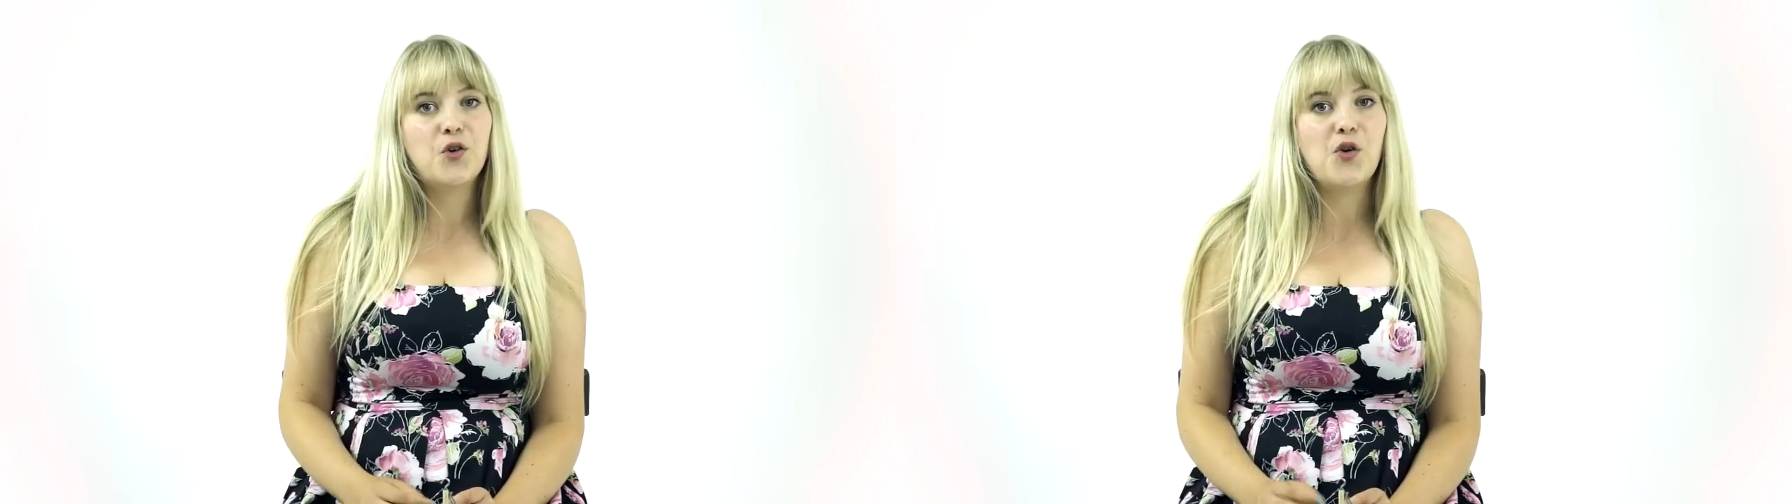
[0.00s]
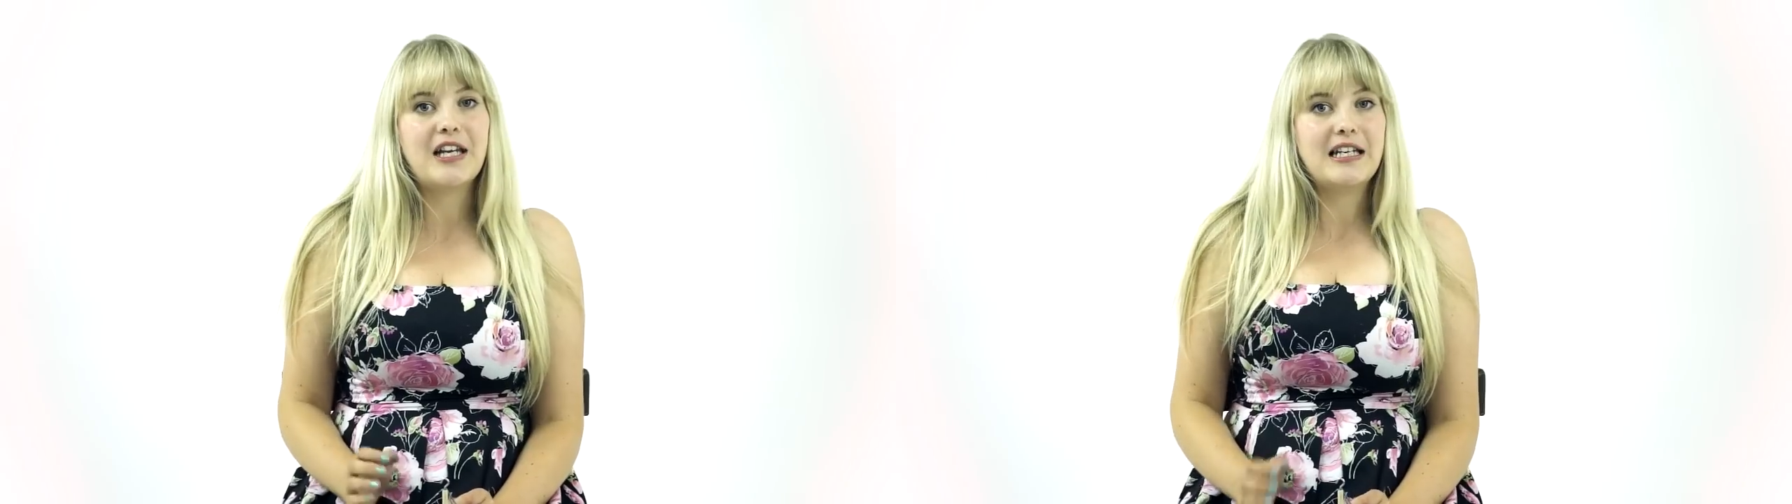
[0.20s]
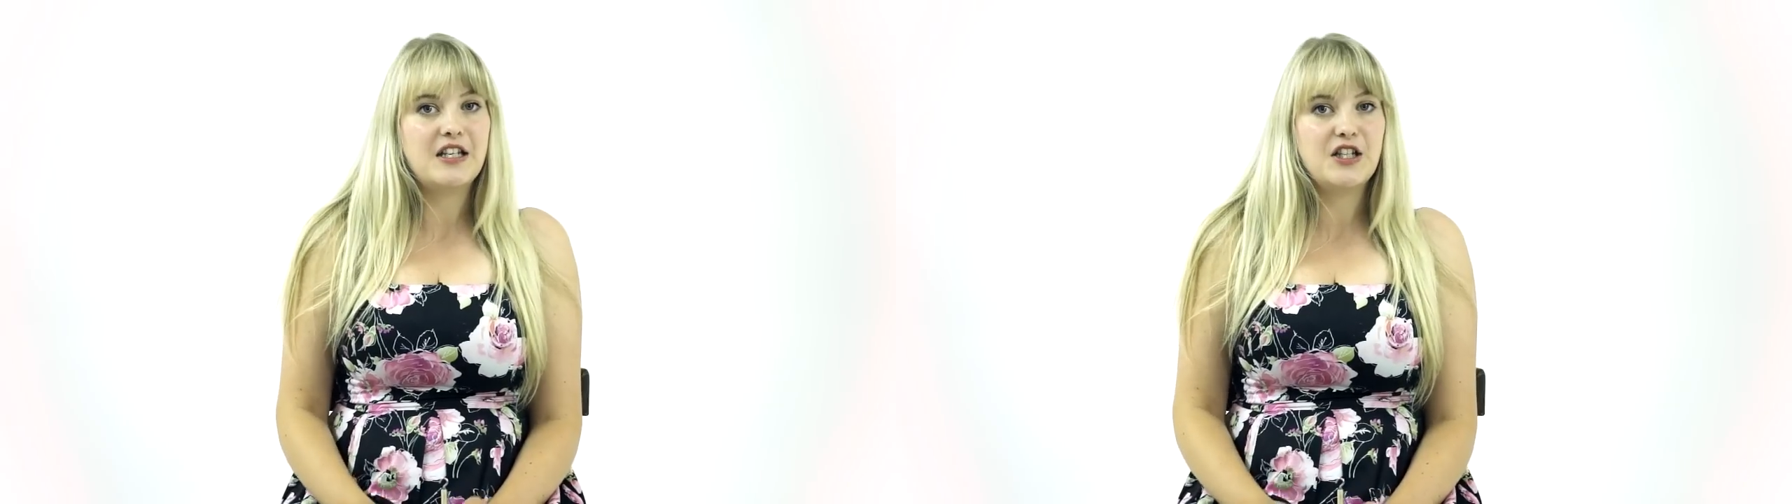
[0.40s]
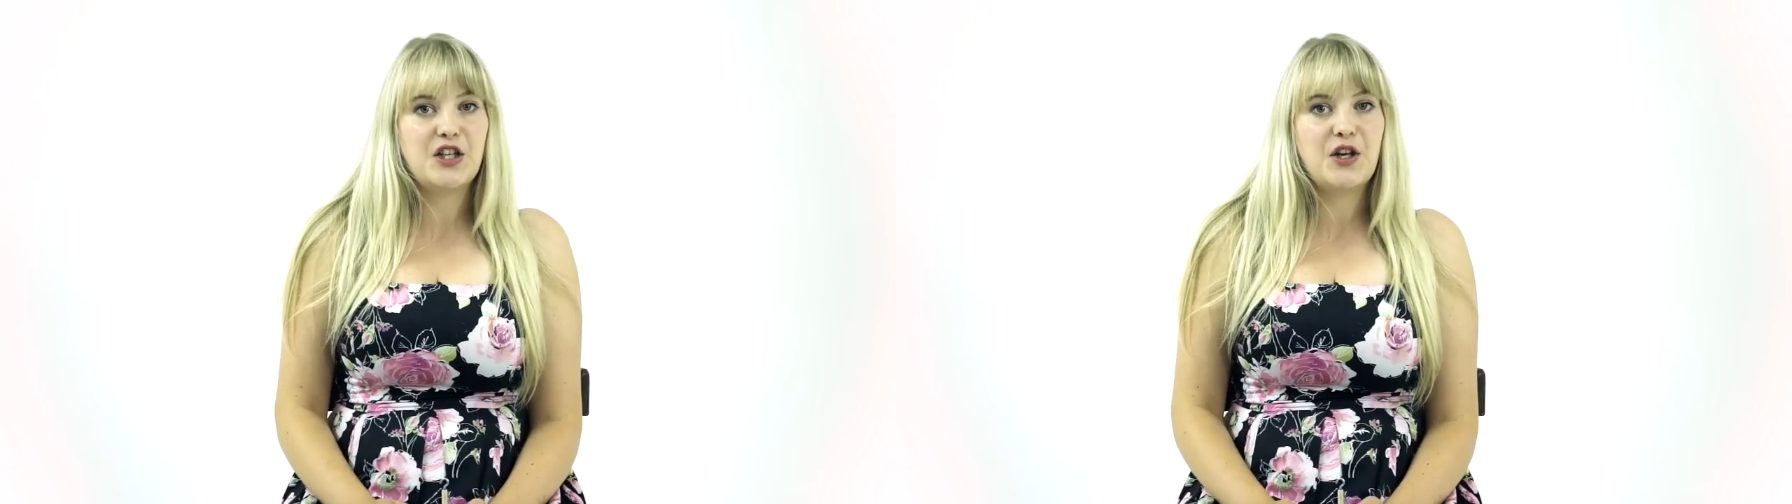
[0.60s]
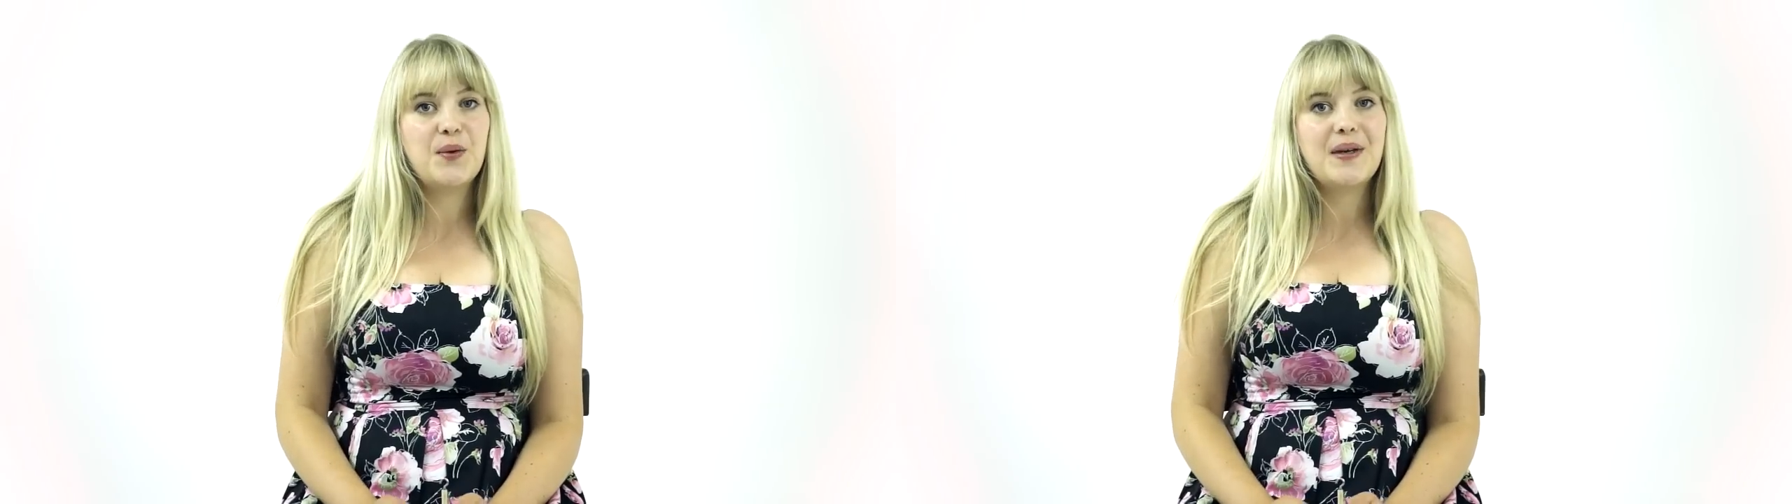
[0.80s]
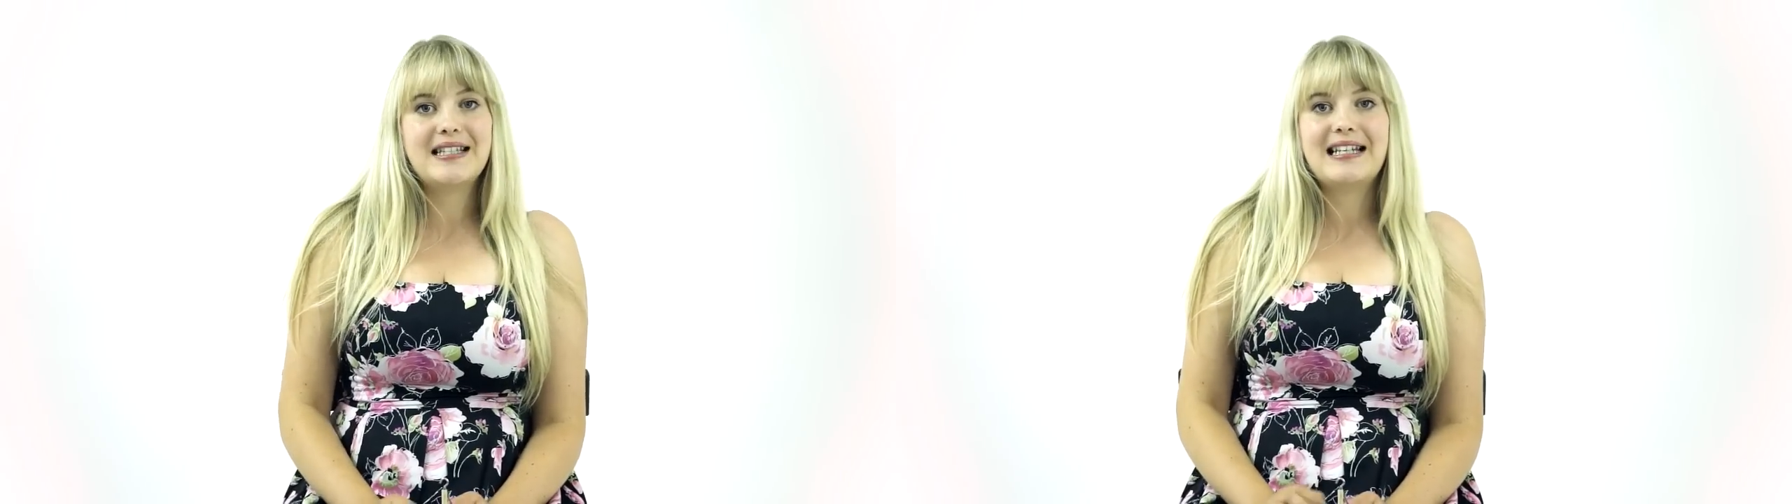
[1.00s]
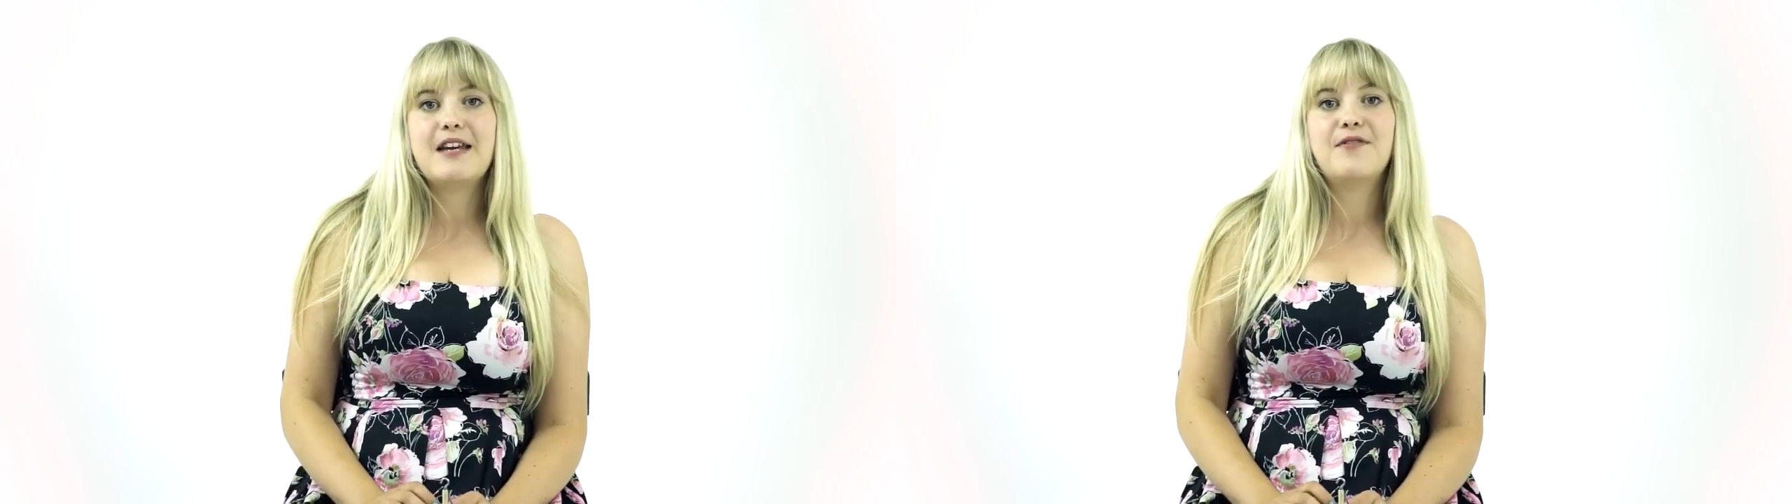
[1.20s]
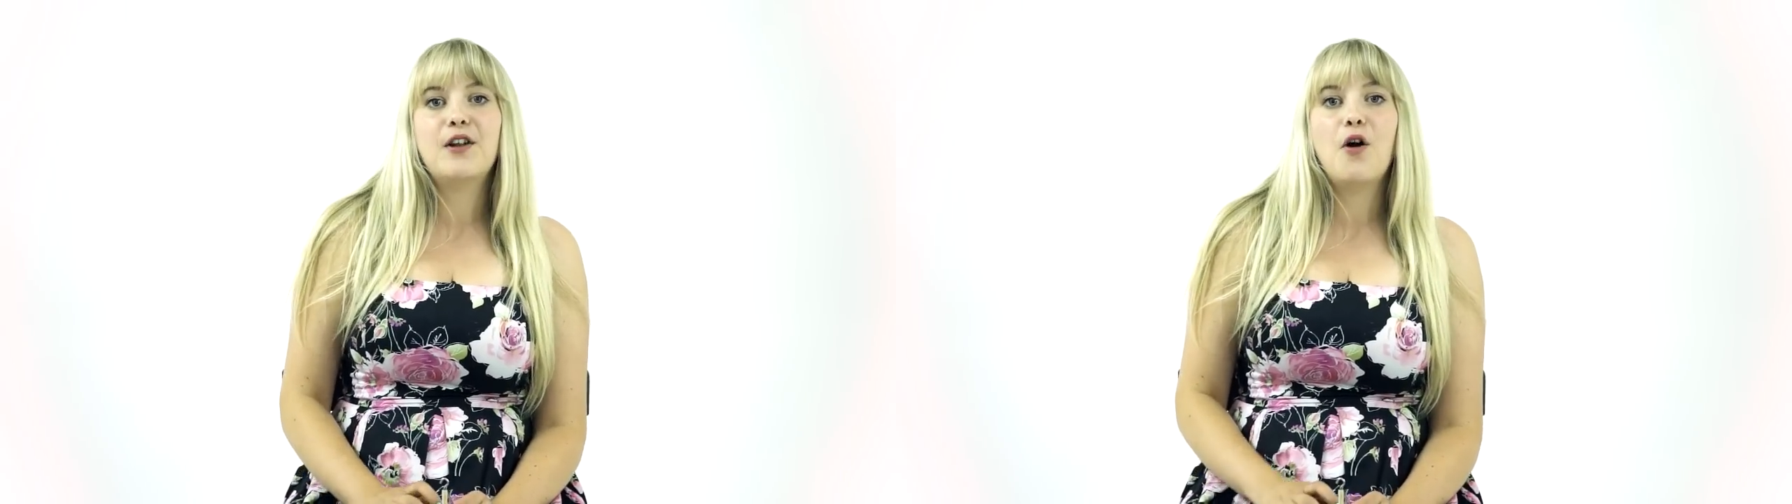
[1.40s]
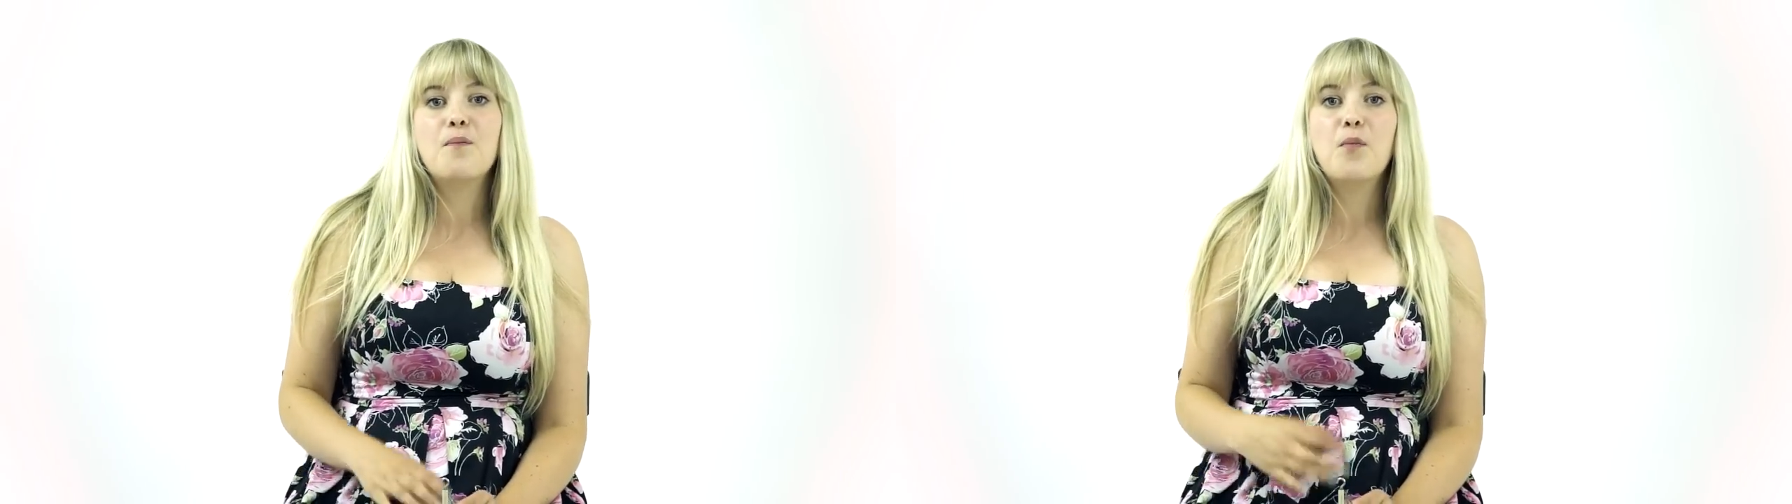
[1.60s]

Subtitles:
all you need to do is leave a lot